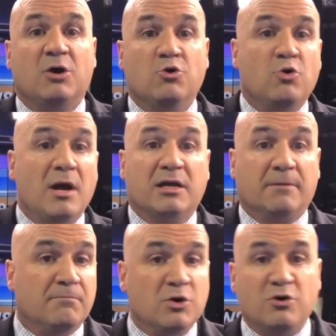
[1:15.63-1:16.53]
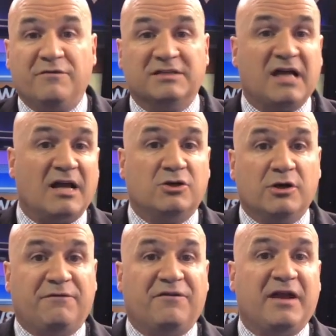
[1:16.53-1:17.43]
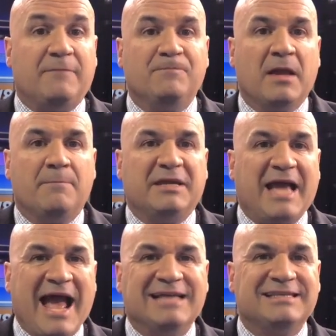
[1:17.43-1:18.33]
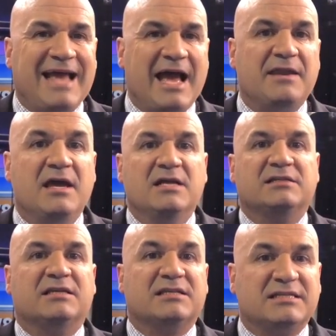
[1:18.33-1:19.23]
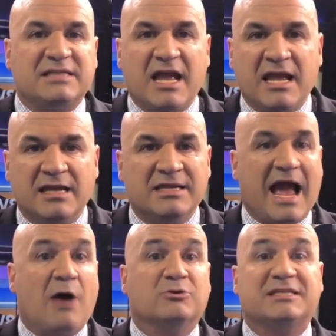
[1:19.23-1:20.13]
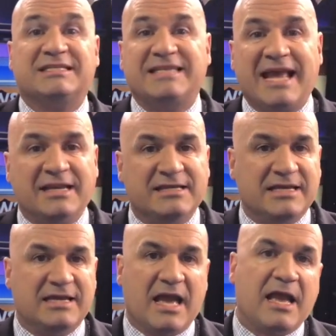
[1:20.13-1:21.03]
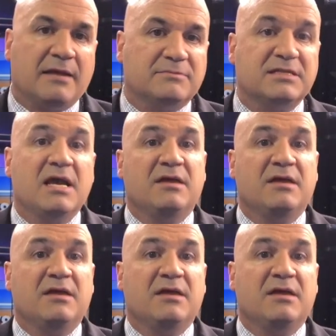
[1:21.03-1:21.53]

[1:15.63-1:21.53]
who can move and got good feet, but he hasn't had sustained, outstanding games,